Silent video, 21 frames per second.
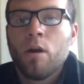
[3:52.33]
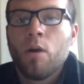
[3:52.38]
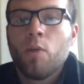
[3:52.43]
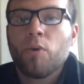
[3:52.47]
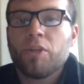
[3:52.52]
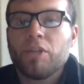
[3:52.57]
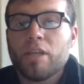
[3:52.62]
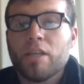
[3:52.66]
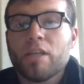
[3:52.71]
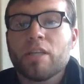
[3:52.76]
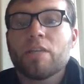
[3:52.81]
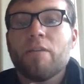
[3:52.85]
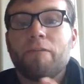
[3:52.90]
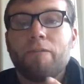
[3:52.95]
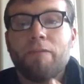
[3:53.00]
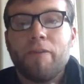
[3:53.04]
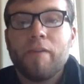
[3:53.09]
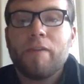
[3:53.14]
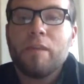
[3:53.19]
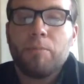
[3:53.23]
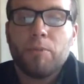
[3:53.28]
which is
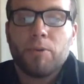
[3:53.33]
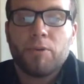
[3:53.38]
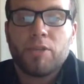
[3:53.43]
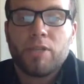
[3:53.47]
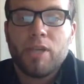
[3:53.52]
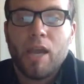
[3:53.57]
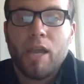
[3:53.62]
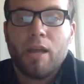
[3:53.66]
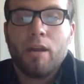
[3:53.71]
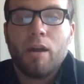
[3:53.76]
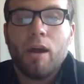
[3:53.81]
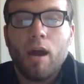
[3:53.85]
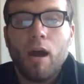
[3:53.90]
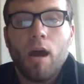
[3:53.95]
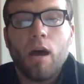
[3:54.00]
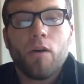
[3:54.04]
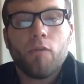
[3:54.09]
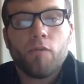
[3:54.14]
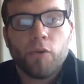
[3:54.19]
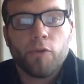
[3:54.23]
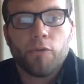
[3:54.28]
50%
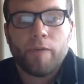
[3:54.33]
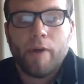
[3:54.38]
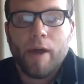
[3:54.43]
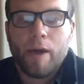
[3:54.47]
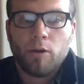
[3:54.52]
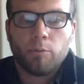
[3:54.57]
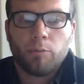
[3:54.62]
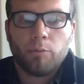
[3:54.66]
of your final